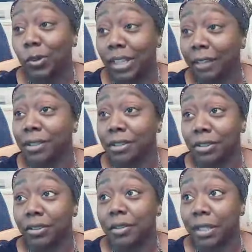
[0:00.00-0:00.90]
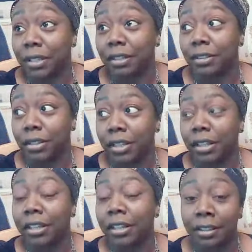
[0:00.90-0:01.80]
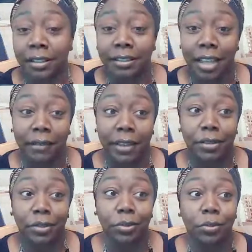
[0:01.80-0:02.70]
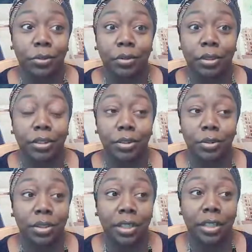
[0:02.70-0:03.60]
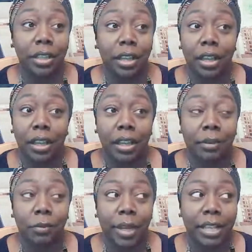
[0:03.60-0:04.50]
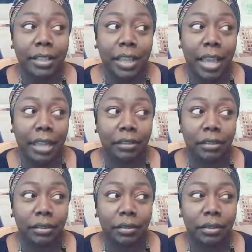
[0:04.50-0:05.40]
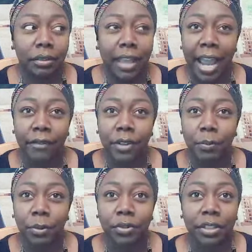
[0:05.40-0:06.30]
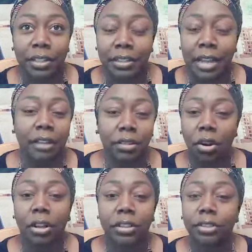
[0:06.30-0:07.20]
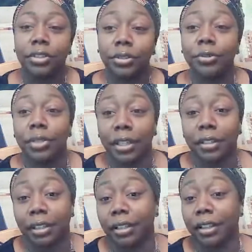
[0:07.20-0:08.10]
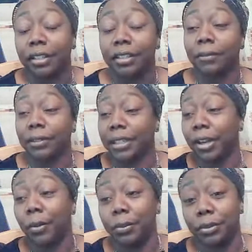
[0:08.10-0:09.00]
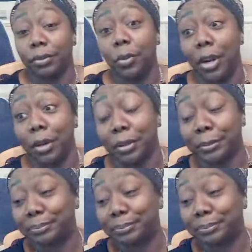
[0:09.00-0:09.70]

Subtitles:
life insurance because it is a savings tool. You can use it in ways that the average person is not taught to use it, and it can definitely help you quite a bit.